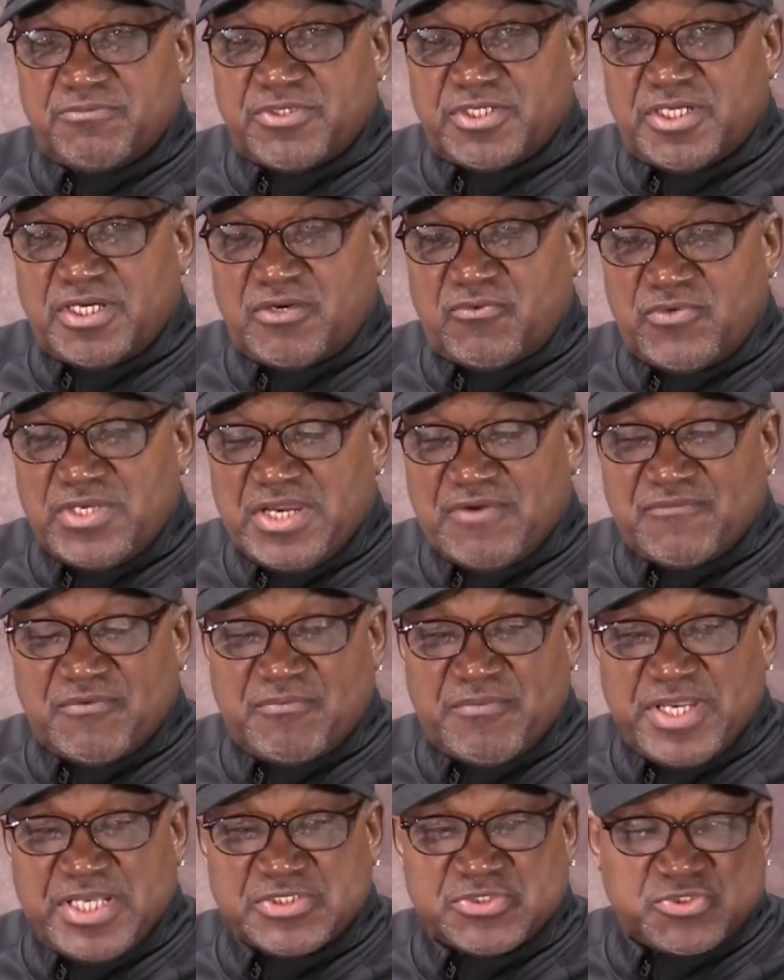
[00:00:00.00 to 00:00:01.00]
but we have a
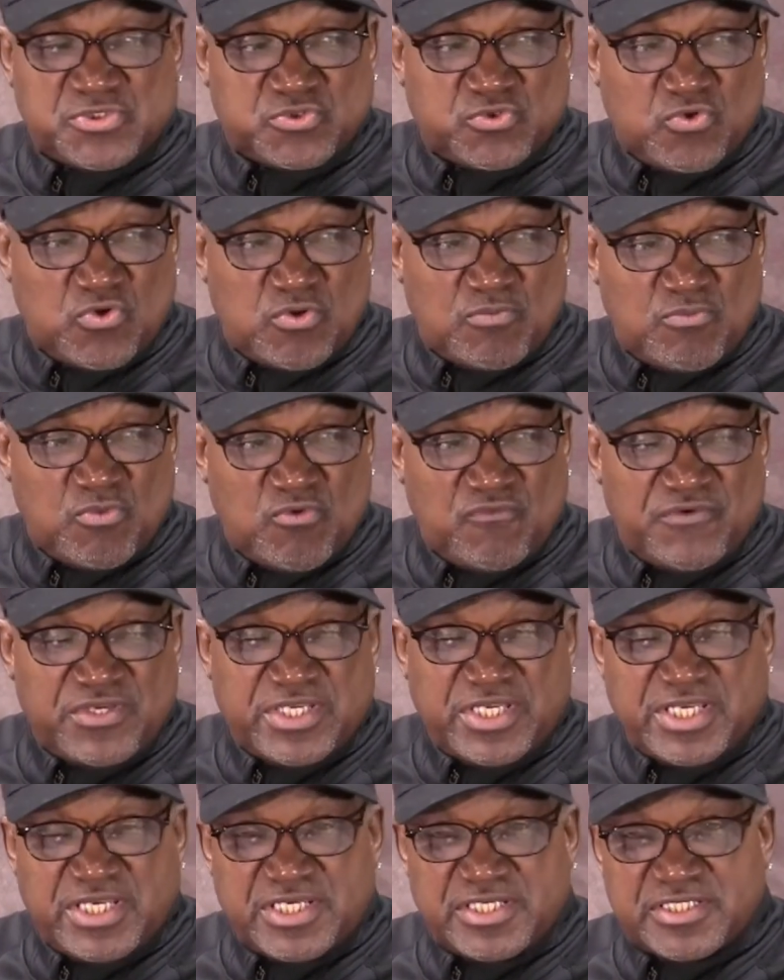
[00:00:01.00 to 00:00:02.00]
major storm
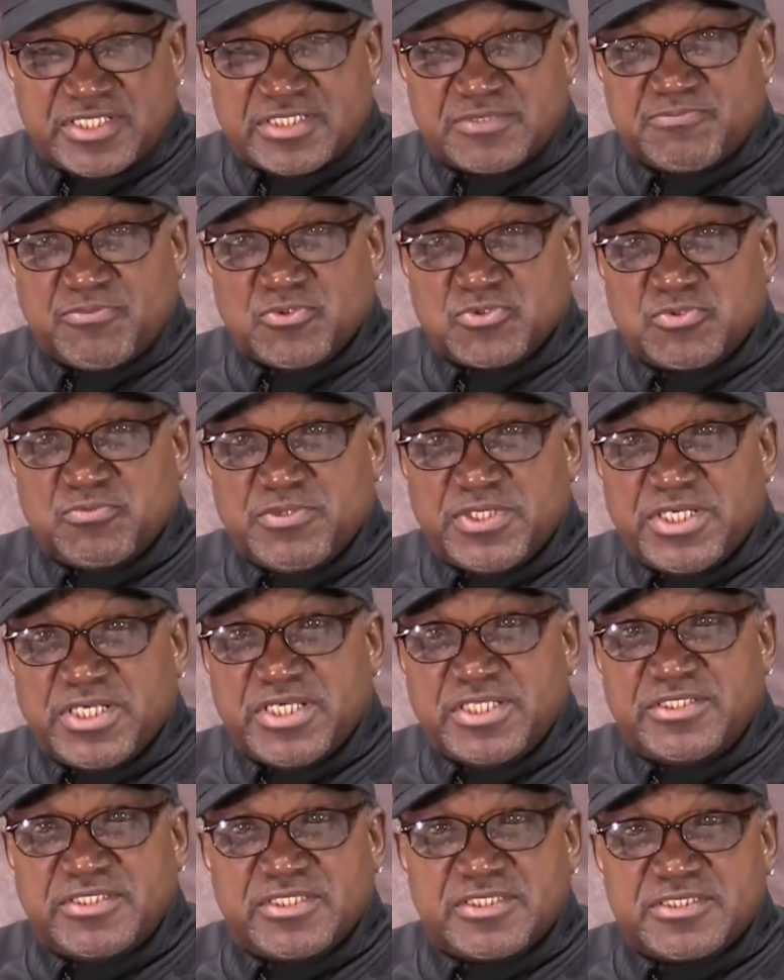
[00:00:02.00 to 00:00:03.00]
moving in that's supposed to be
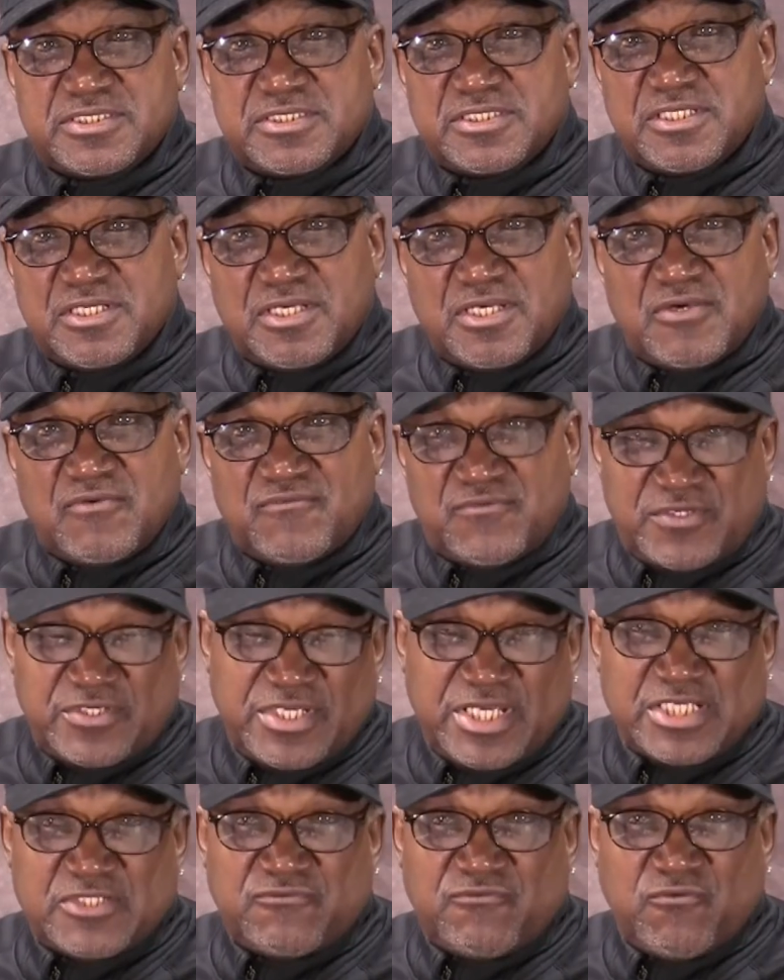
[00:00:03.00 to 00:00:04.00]
hitting us for the
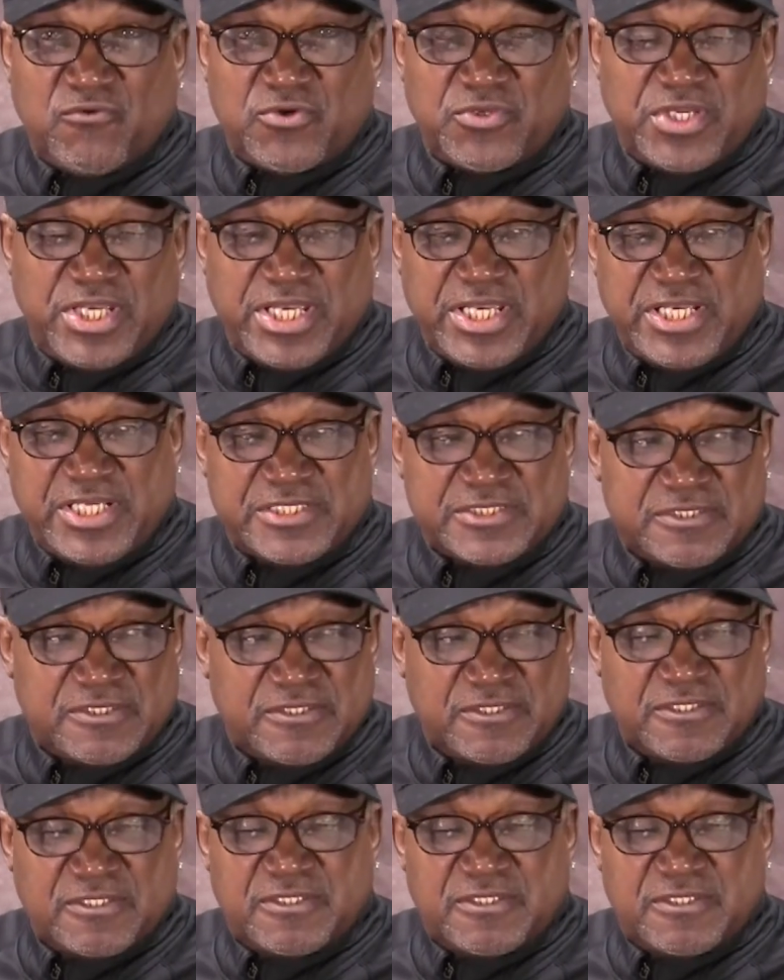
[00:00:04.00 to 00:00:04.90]
next 4 days.